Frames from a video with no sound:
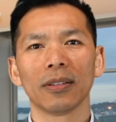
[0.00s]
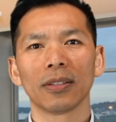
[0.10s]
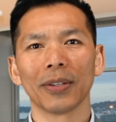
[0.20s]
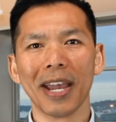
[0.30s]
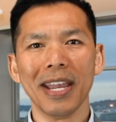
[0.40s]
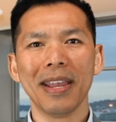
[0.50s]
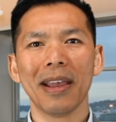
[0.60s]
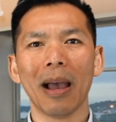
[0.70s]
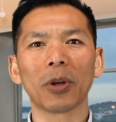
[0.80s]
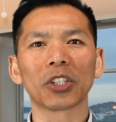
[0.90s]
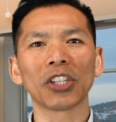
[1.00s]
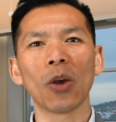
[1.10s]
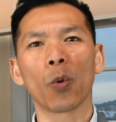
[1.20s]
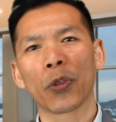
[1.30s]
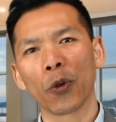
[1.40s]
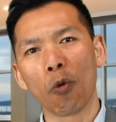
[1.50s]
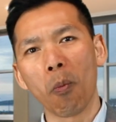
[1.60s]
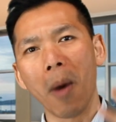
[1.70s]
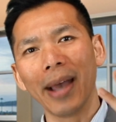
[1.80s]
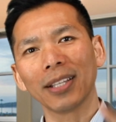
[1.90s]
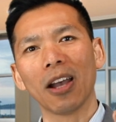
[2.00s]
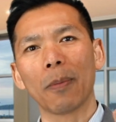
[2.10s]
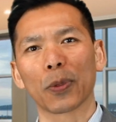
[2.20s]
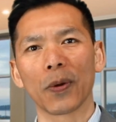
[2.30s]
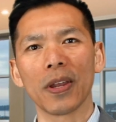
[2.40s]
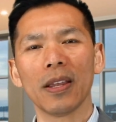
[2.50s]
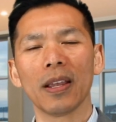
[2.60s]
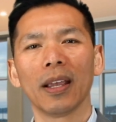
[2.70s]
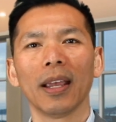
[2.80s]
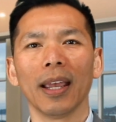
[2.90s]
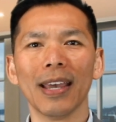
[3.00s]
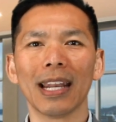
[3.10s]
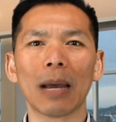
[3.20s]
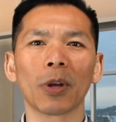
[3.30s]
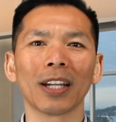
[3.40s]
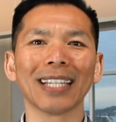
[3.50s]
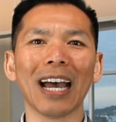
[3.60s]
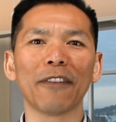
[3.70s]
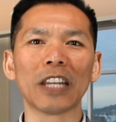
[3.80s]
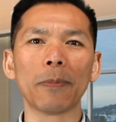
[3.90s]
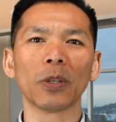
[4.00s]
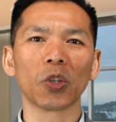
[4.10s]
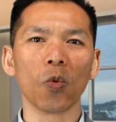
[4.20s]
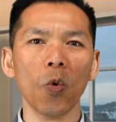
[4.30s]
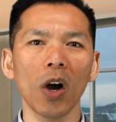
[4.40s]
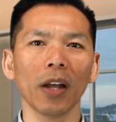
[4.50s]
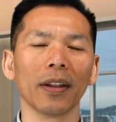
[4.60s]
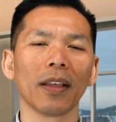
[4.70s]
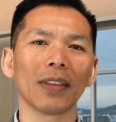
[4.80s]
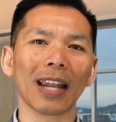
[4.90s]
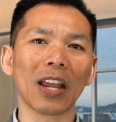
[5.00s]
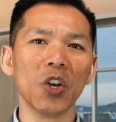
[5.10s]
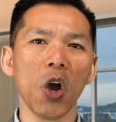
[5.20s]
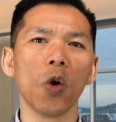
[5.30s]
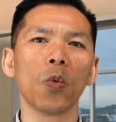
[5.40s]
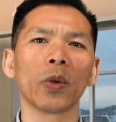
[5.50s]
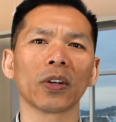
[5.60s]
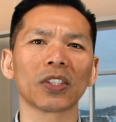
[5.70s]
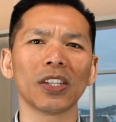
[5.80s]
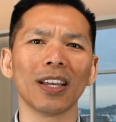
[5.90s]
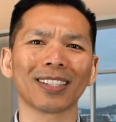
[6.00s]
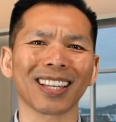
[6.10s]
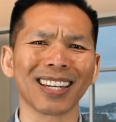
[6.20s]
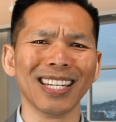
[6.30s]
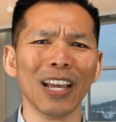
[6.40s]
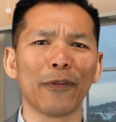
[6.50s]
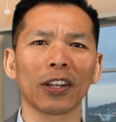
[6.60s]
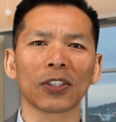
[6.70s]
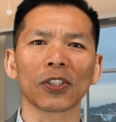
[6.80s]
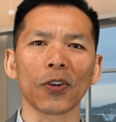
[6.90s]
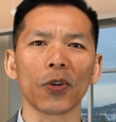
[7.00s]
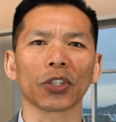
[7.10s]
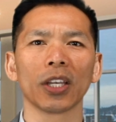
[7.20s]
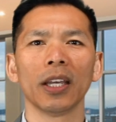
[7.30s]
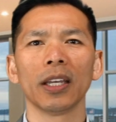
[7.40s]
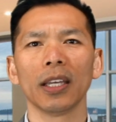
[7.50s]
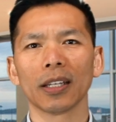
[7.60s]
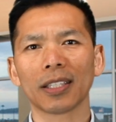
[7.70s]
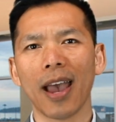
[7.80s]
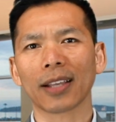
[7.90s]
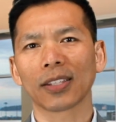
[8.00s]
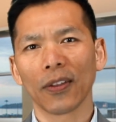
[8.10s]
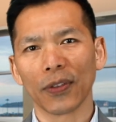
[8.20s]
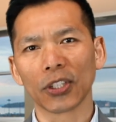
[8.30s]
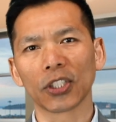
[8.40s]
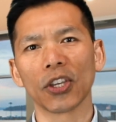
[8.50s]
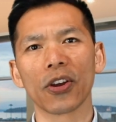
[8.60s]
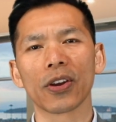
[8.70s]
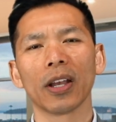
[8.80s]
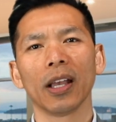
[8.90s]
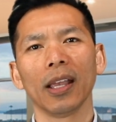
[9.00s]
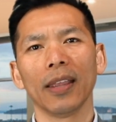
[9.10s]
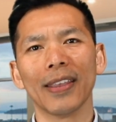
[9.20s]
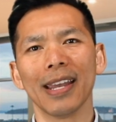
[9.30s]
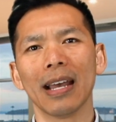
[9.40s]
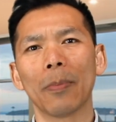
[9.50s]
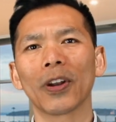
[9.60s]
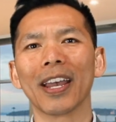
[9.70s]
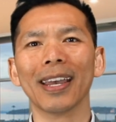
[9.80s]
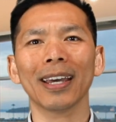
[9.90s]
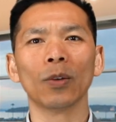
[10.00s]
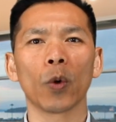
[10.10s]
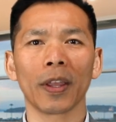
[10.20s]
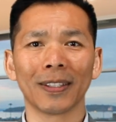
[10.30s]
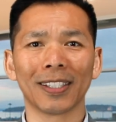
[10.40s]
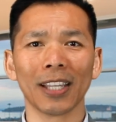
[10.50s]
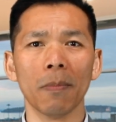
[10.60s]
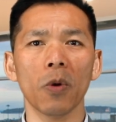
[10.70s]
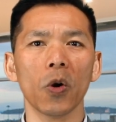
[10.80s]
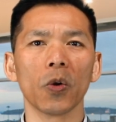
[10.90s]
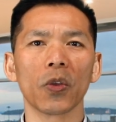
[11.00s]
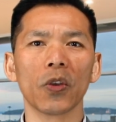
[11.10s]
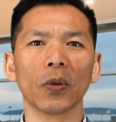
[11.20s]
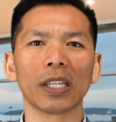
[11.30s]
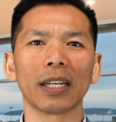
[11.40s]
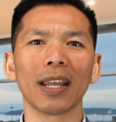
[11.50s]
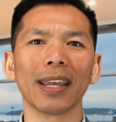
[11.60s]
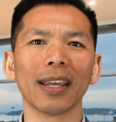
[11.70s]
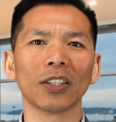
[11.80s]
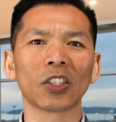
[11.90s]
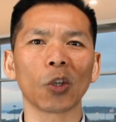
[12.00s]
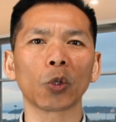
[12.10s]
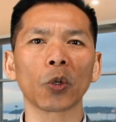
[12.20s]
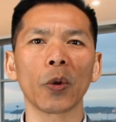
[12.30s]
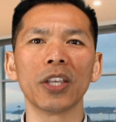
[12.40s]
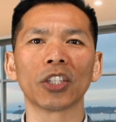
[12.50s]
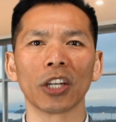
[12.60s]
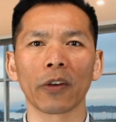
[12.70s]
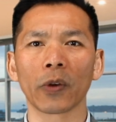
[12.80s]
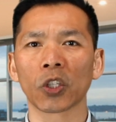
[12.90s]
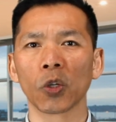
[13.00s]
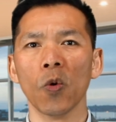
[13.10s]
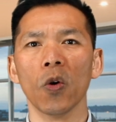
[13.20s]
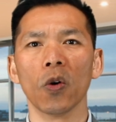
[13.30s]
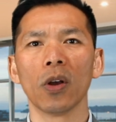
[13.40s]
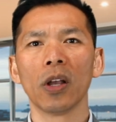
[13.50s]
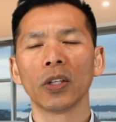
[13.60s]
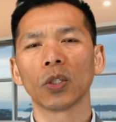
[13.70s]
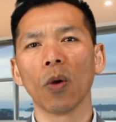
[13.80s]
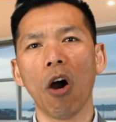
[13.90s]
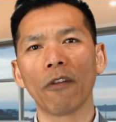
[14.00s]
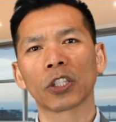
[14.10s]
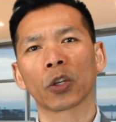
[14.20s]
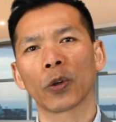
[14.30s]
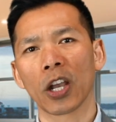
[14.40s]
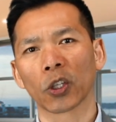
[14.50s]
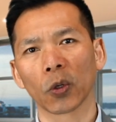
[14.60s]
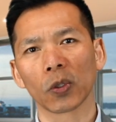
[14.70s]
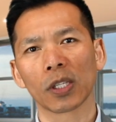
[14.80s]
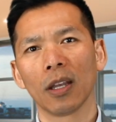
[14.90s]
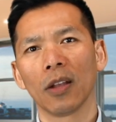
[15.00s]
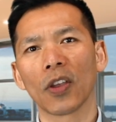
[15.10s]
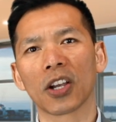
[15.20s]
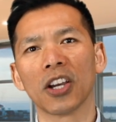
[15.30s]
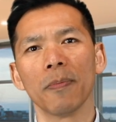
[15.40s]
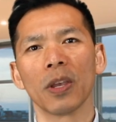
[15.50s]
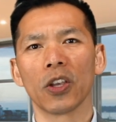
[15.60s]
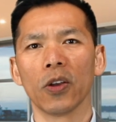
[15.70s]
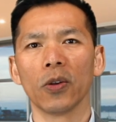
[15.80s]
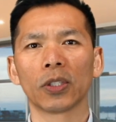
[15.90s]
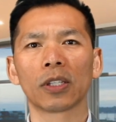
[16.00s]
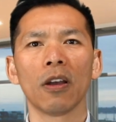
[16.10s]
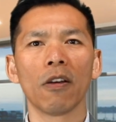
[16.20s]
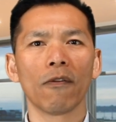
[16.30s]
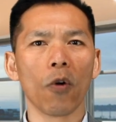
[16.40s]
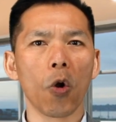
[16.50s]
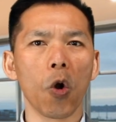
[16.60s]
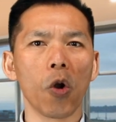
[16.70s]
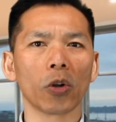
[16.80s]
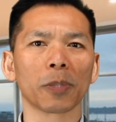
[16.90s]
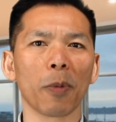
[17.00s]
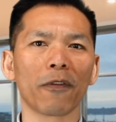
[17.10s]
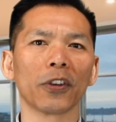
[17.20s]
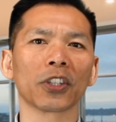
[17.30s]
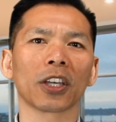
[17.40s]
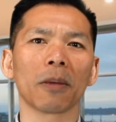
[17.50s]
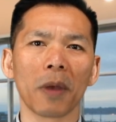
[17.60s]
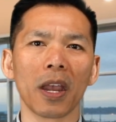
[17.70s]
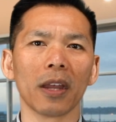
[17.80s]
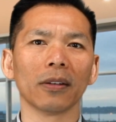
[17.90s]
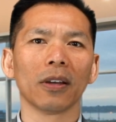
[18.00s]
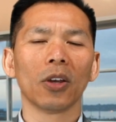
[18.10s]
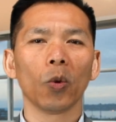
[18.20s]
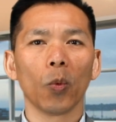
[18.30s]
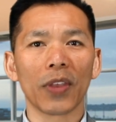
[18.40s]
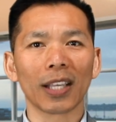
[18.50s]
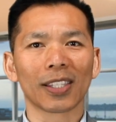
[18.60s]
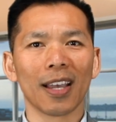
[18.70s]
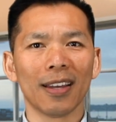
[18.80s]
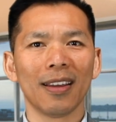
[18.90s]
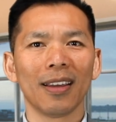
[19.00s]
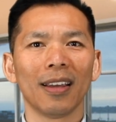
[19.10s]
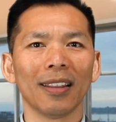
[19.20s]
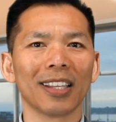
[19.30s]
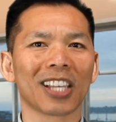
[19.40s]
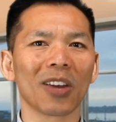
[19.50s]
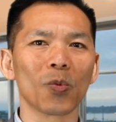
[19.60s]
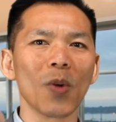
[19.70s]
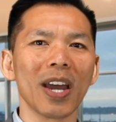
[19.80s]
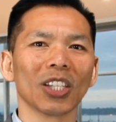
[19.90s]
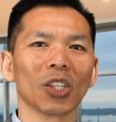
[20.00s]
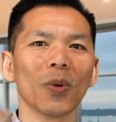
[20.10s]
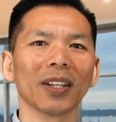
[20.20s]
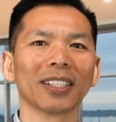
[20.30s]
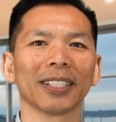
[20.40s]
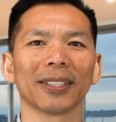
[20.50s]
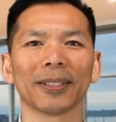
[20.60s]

Today, I'm going to share with you my top three, and then I'm going to dive deep into one that I know we're going to see a significant surge in attacks this year. And then I'm going to end with a demo using a social engineering tool to harvest credentials that could be used for spear phishing campaign. With that said, let's get right into it.